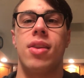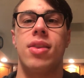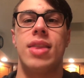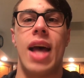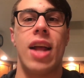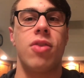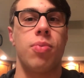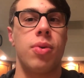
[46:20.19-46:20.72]

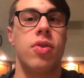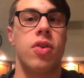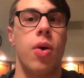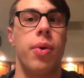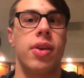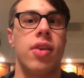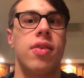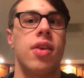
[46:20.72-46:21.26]
that's what's
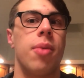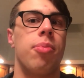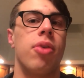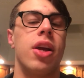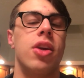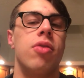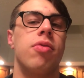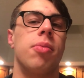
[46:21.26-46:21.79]
going to
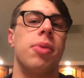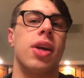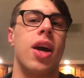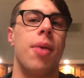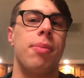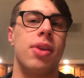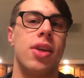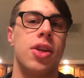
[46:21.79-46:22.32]
separate you from the
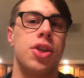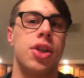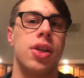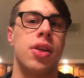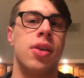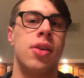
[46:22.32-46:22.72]
competition.